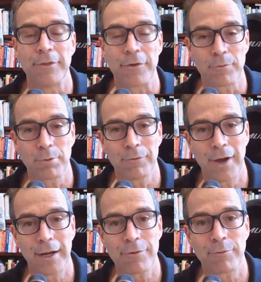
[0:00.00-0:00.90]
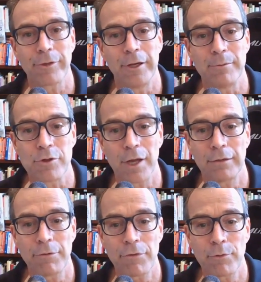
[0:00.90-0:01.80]
This will provide us with an
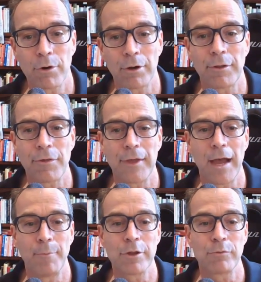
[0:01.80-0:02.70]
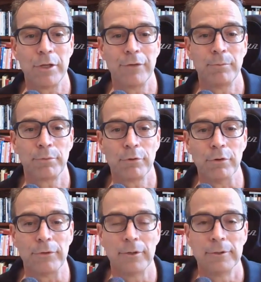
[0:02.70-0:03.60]
objective score to see how much we have improved.